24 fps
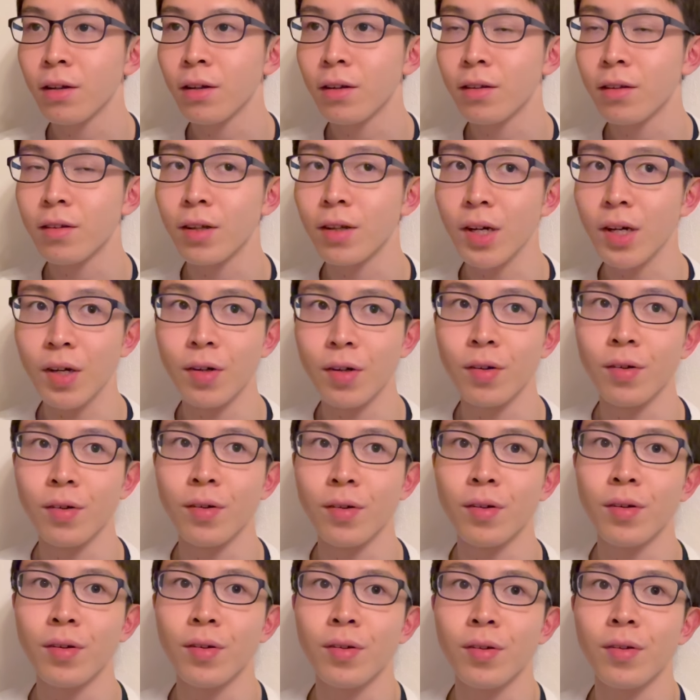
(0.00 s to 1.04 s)
so
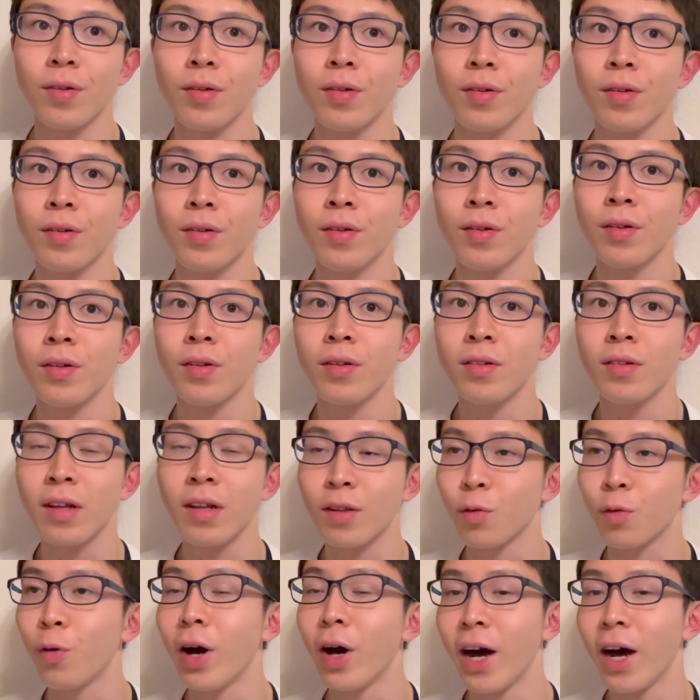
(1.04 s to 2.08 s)

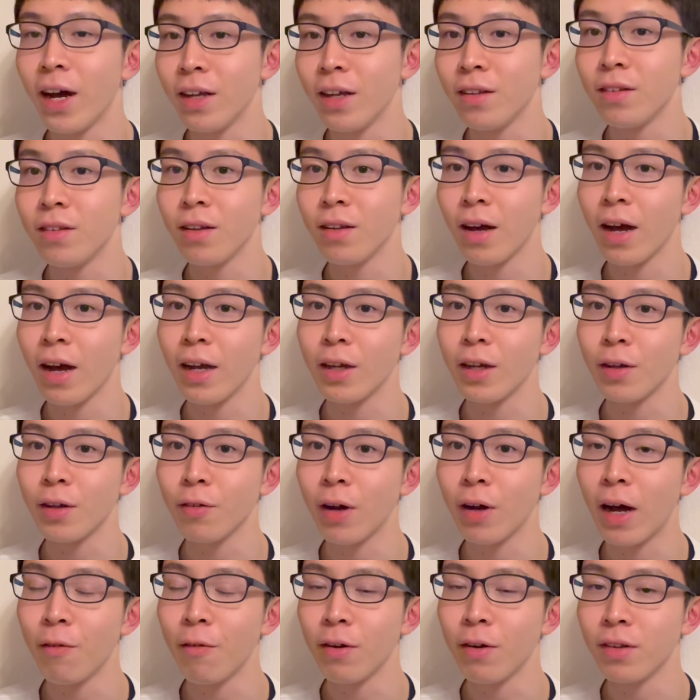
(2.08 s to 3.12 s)
that's why I
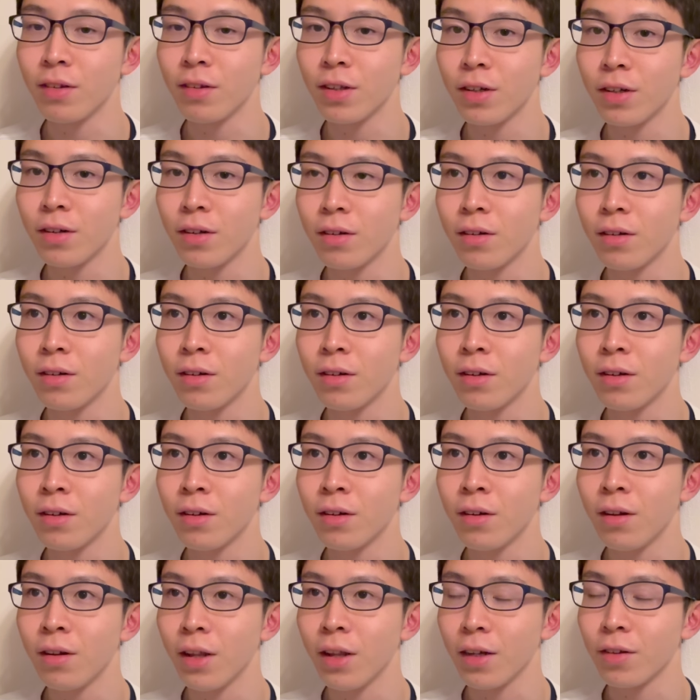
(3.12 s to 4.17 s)
went there,
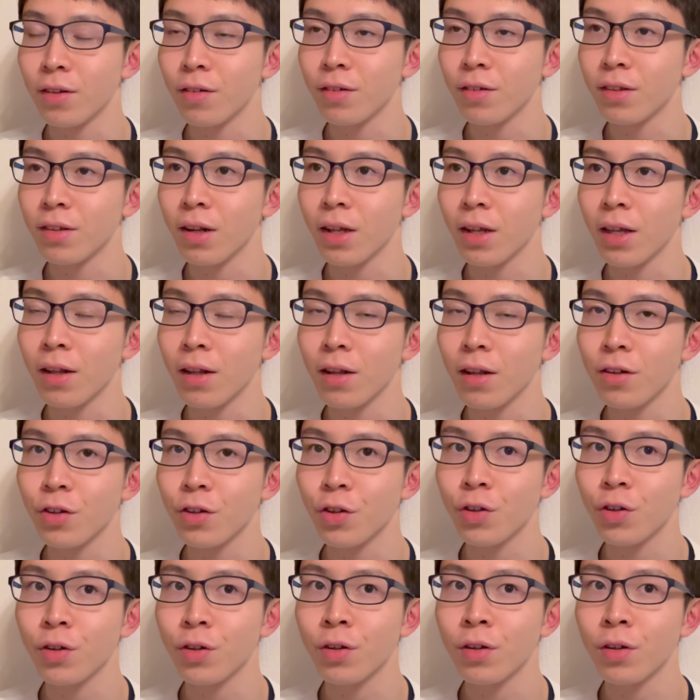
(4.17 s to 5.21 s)
like to study English.